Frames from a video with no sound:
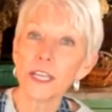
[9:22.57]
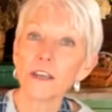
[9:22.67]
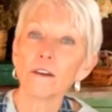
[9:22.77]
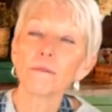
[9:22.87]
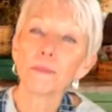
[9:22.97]

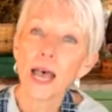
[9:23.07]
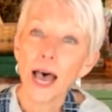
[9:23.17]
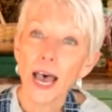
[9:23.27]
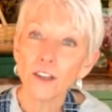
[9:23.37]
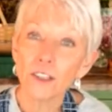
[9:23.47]
here,
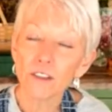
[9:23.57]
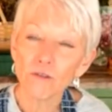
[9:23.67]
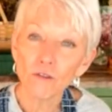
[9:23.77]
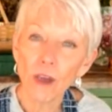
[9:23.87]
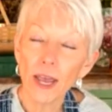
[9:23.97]
I just
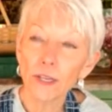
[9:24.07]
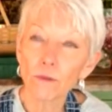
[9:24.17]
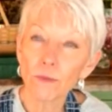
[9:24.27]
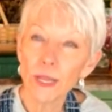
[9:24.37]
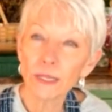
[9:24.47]
try to
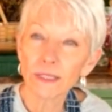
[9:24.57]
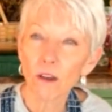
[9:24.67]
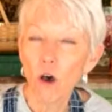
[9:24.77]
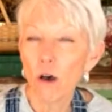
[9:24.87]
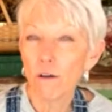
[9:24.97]
rinse
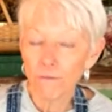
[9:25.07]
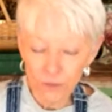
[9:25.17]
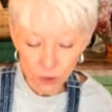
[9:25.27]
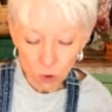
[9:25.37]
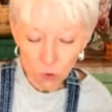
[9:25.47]
off.
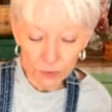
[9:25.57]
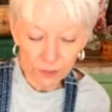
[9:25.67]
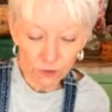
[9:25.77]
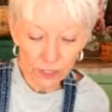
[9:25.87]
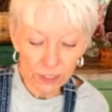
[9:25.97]
The holes
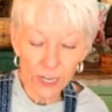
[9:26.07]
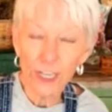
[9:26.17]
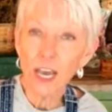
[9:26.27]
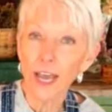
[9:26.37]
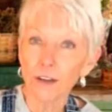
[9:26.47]
are just going
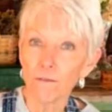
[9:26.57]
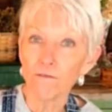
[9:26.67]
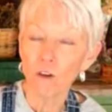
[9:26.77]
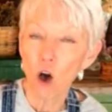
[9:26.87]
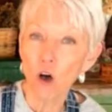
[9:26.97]
to kind of
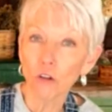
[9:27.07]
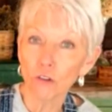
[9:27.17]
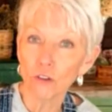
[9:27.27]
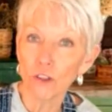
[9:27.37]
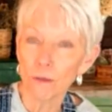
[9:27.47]
fall
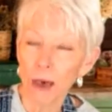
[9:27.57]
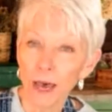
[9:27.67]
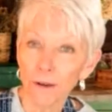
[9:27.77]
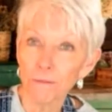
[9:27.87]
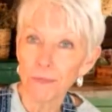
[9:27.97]
to the
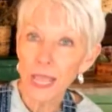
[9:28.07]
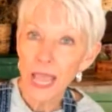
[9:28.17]
bottom,